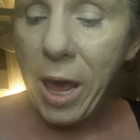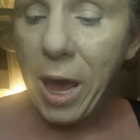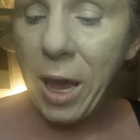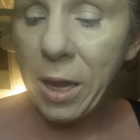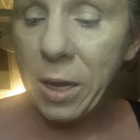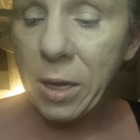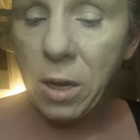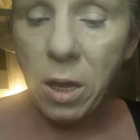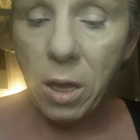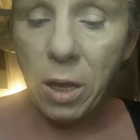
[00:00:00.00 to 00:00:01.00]

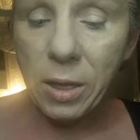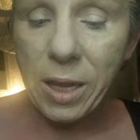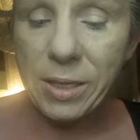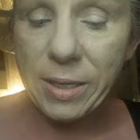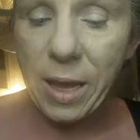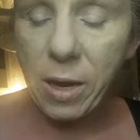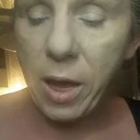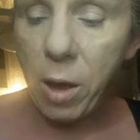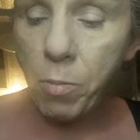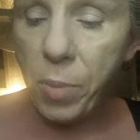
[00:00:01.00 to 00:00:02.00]
and they sell
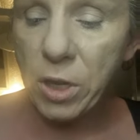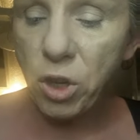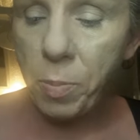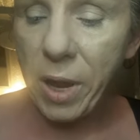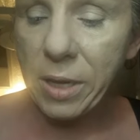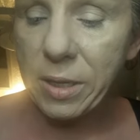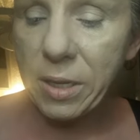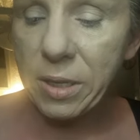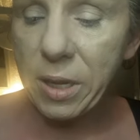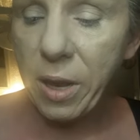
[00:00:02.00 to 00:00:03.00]
it a bunch of
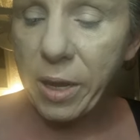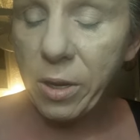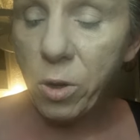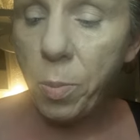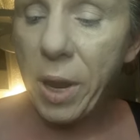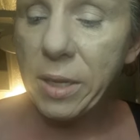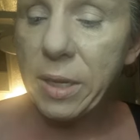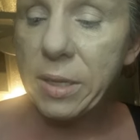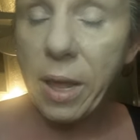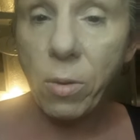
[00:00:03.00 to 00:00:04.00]
places, to like little
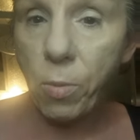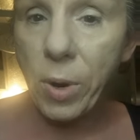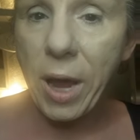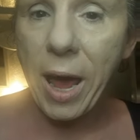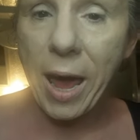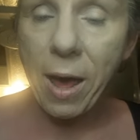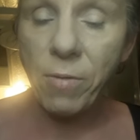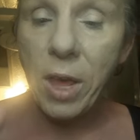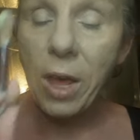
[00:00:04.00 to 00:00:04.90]
places like what I have.